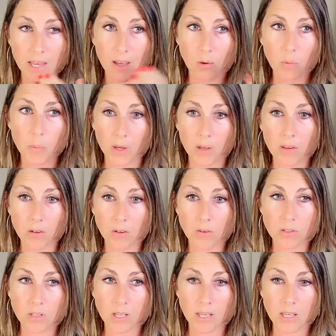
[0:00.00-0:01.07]
help
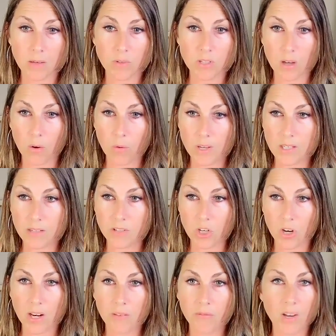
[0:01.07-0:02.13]
others. Like, he was always
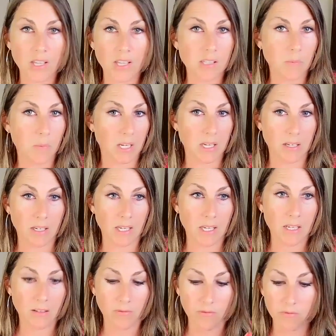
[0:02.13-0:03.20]
trying to find somebody in
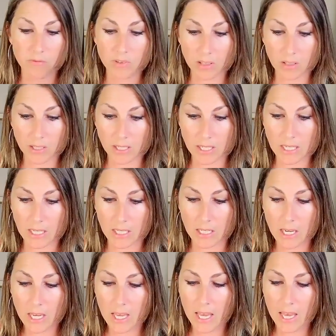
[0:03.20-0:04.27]
need and fill a
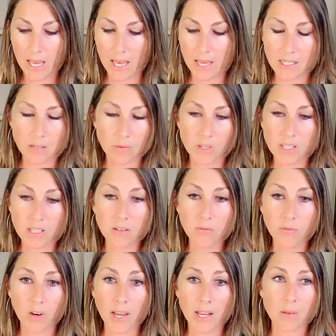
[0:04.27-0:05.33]
need. And he wasn't
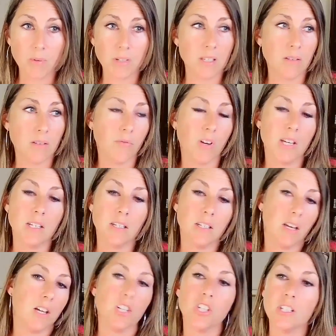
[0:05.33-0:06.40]
afraid. He wasn't afraid to
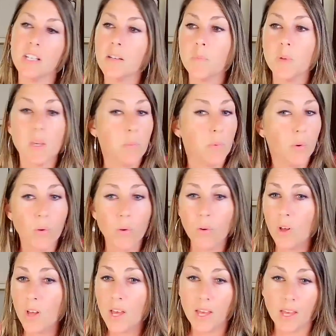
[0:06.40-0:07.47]
touch sick
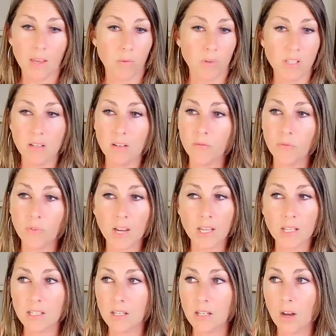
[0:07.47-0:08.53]
people. He wasn't
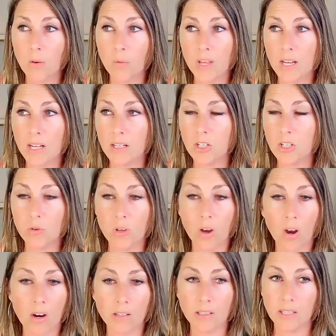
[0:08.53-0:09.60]
afraid to go in and do the
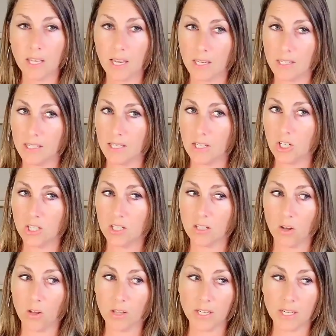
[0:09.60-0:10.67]
hard things. He just
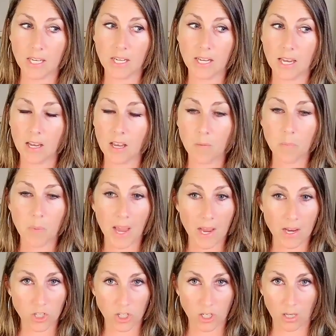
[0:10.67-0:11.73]
saw a need. He had
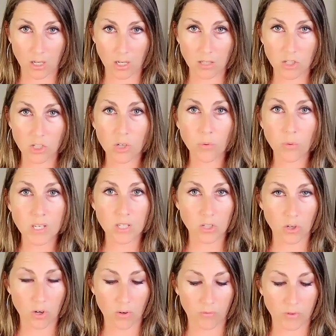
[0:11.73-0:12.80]
compassion. So he
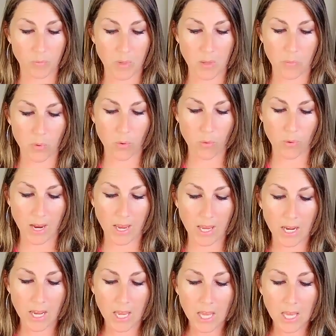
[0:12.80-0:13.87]
served people,
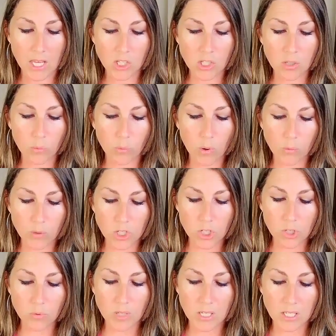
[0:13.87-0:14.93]
right? So what would
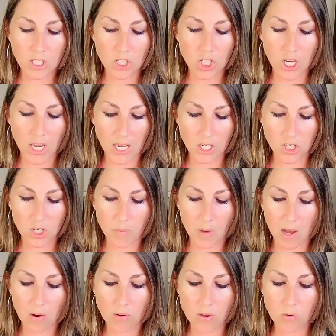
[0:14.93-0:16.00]
you need to change
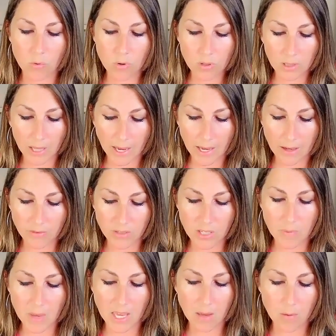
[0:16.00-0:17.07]
about your life
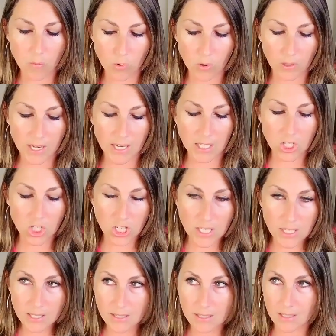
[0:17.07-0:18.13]
to make it more like
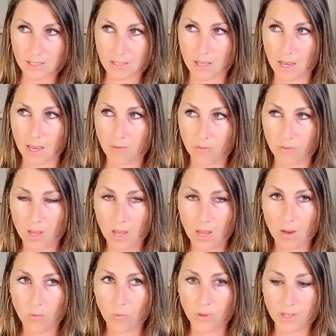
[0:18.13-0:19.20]
Jesus's life?
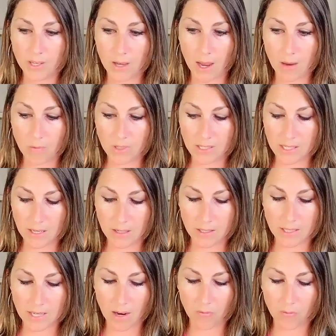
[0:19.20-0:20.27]
Well, I would say to
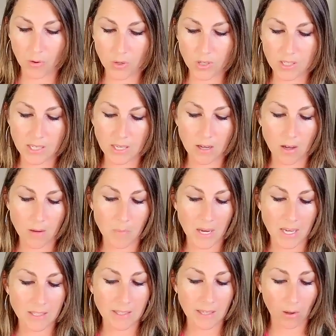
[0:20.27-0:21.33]
stop focusing on
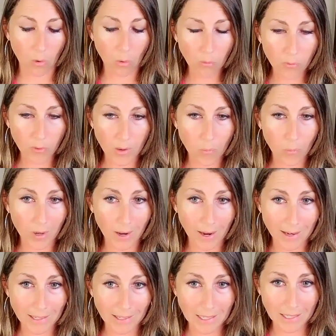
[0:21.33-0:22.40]
myself and what
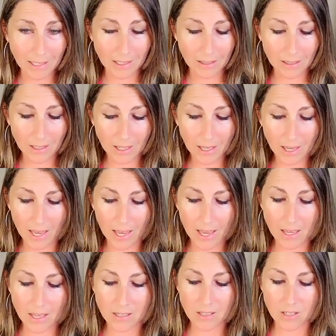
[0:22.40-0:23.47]
I need
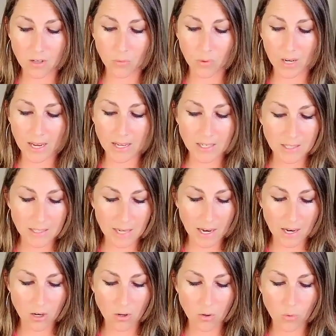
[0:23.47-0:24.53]
and, you know, what I
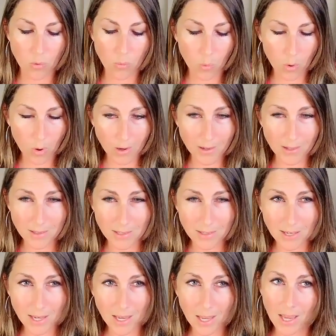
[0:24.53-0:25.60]
desire or want,
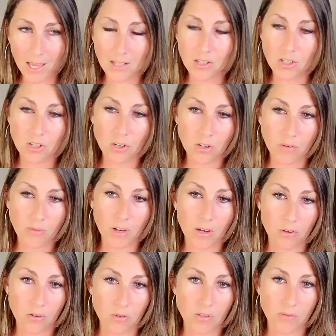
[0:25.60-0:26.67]
and serve
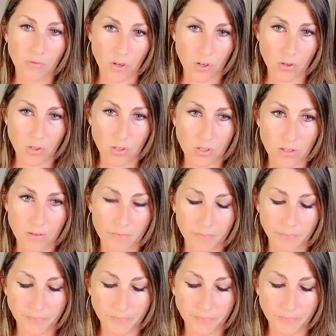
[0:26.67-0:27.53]
others first.